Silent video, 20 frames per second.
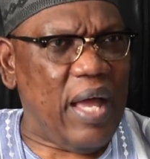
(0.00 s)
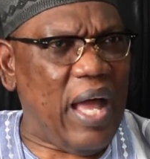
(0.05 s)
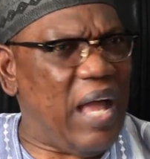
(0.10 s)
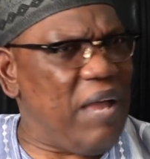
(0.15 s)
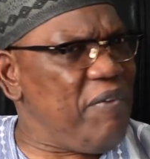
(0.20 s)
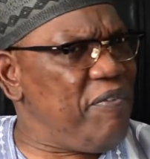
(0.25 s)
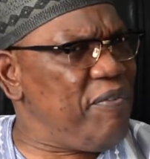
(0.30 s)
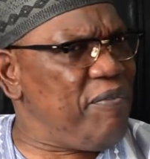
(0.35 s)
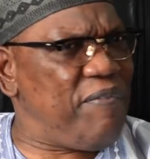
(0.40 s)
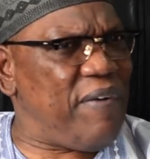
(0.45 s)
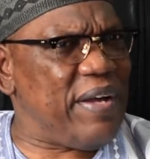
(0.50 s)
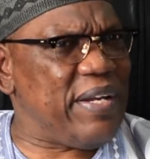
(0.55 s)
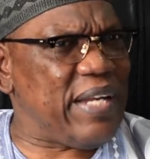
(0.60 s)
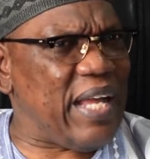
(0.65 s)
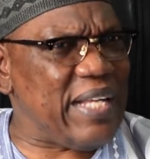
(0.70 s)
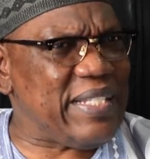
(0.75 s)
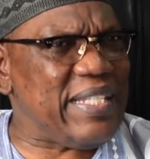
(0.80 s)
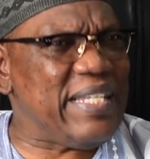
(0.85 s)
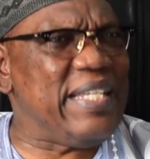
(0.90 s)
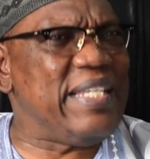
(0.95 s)
And if you found
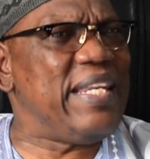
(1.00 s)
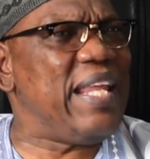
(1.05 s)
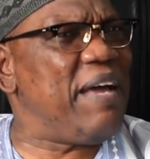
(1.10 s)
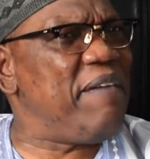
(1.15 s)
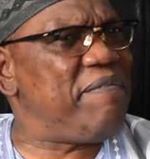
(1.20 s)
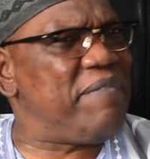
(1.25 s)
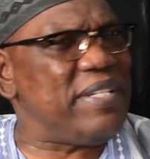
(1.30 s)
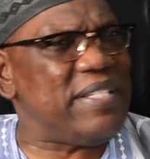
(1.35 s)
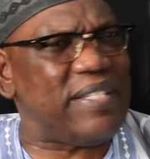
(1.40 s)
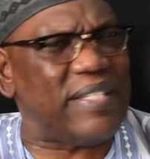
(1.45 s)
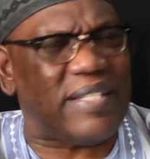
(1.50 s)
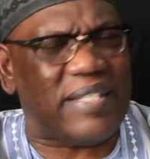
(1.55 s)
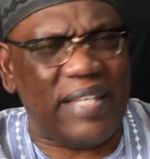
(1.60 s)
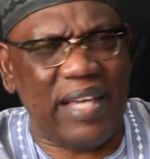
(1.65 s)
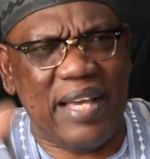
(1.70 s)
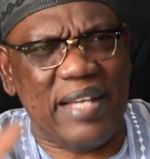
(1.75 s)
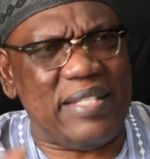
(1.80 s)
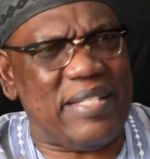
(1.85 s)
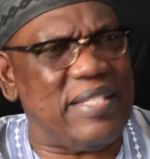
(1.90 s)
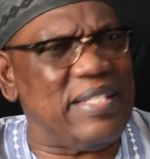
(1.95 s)
that in every
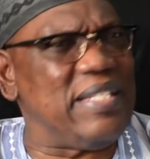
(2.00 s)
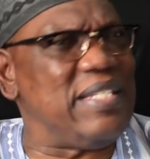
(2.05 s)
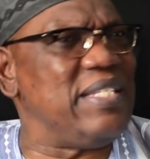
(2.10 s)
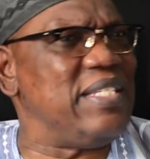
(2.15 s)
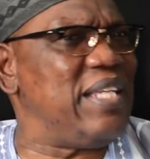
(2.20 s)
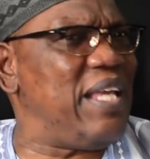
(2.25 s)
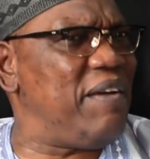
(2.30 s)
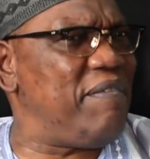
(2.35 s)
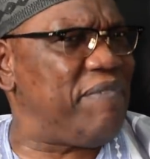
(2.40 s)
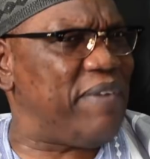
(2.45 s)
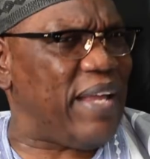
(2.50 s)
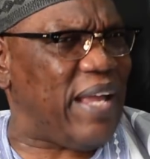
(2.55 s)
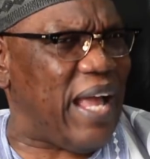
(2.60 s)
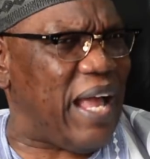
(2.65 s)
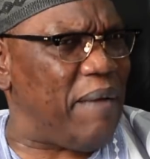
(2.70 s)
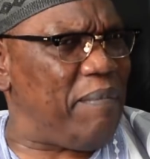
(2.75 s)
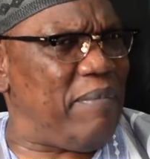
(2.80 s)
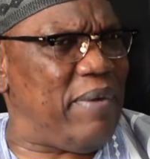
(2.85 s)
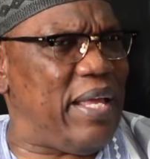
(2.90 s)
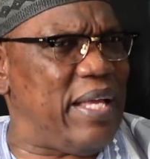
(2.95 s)
state, in every
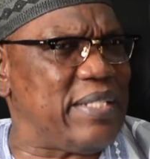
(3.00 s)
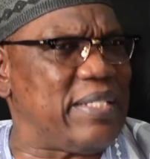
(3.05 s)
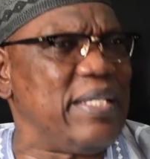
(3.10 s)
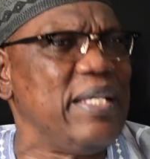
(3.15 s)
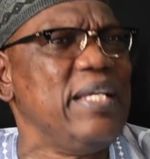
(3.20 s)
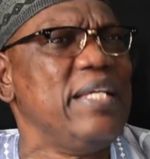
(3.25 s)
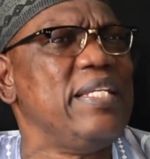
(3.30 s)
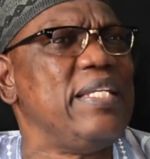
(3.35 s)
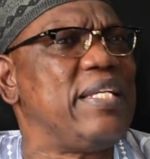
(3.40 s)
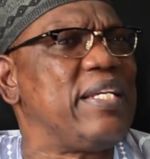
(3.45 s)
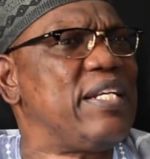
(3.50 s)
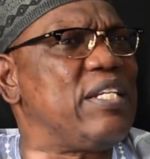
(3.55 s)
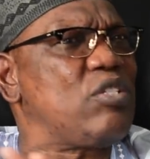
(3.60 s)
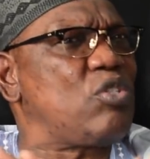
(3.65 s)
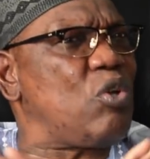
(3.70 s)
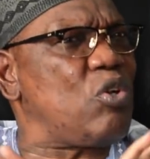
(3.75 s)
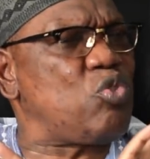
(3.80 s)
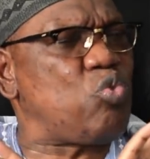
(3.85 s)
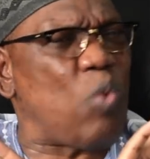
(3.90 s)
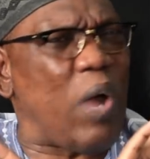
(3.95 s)
hamlet, the
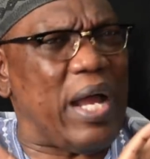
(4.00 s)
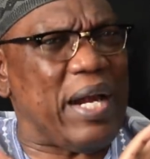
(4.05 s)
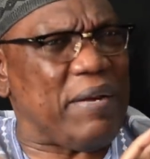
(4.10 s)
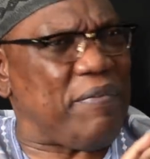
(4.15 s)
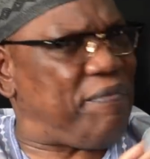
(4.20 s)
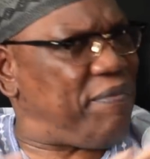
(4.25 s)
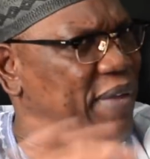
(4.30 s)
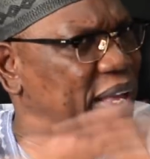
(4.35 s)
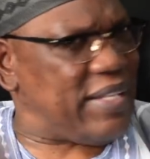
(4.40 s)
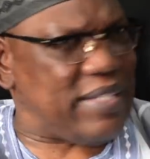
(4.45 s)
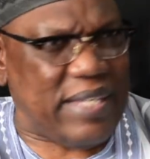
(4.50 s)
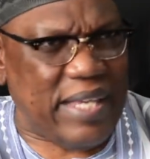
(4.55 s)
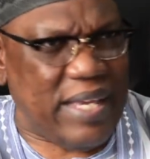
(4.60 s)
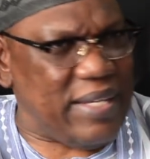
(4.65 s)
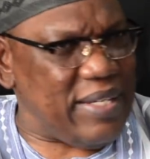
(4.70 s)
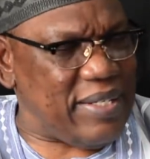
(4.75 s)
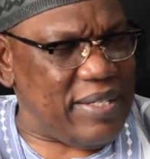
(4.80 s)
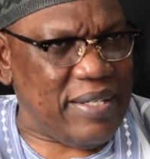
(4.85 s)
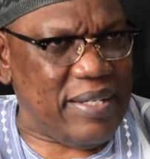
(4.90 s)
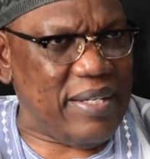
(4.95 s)
results were
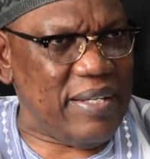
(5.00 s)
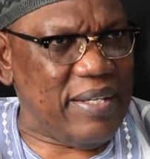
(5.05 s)
reflected.